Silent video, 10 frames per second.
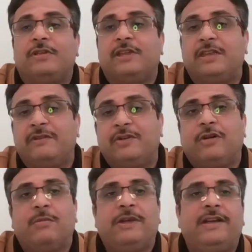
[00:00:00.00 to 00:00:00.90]
give in
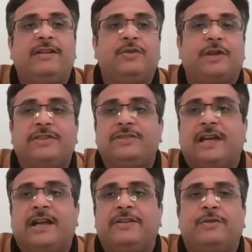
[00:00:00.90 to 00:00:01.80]
comment, you can
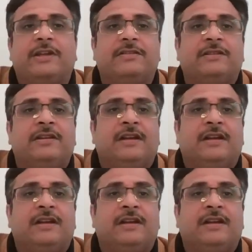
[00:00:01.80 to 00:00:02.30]
chat, you can